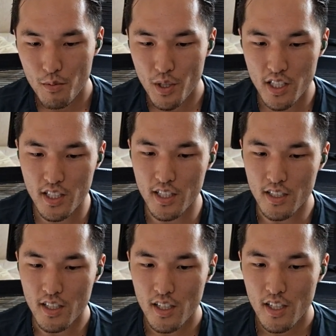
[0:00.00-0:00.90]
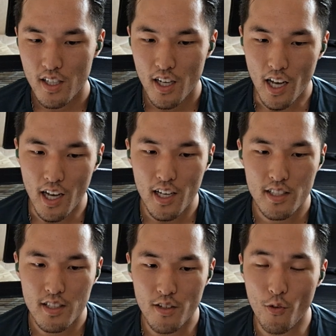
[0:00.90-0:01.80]
But Edie,
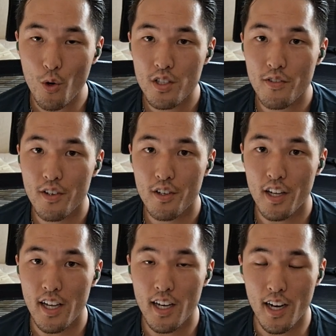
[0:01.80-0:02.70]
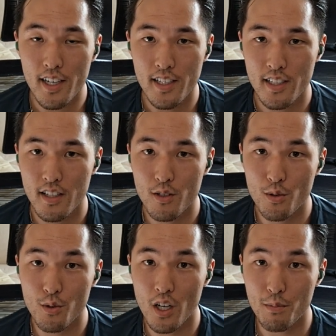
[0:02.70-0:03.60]
as the voice of our AI,
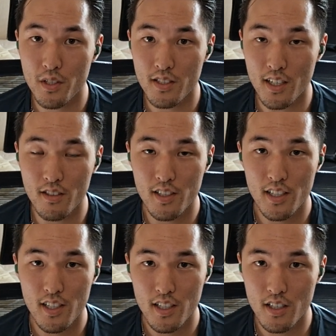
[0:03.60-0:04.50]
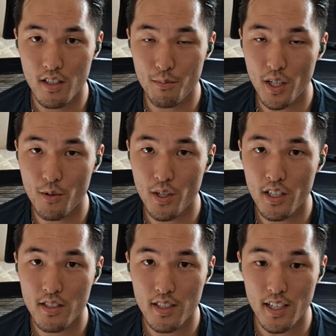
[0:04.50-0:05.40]
who helped us out many
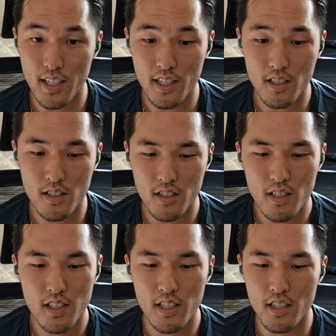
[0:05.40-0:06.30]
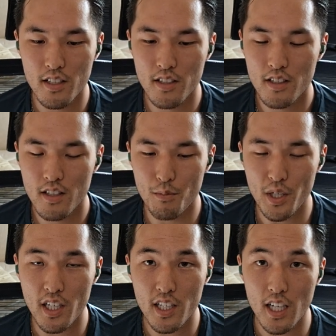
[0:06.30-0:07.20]
ways, and in the
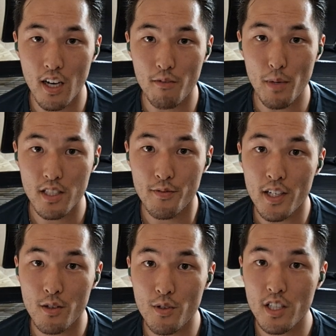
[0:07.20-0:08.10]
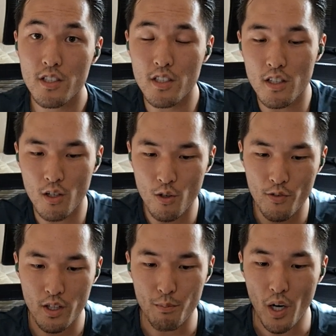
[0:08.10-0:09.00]
beginning of Mass Effect 3, she took
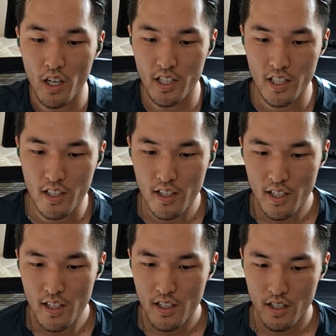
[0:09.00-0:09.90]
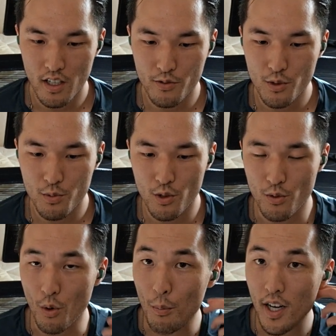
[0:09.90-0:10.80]
over the body of some
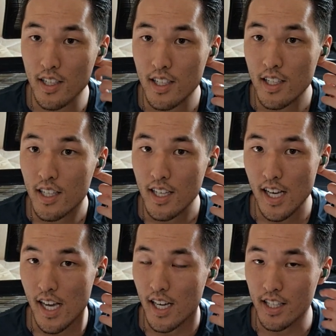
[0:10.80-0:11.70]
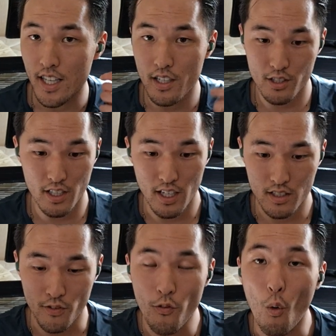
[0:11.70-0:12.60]
sort of robot, and now she
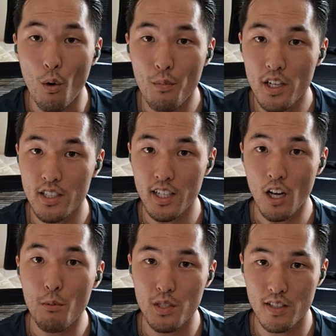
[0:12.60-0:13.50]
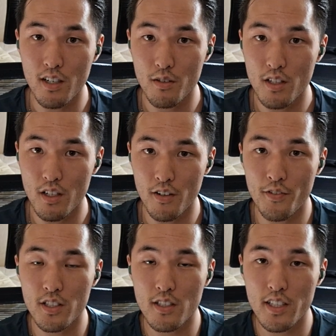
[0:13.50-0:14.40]
has a form and can help us out
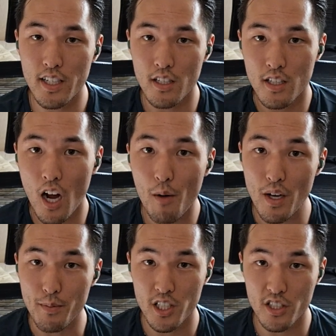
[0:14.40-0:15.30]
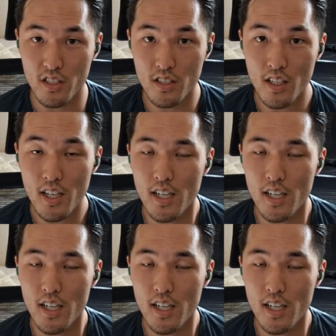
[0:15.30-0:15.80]
physically in combat missions.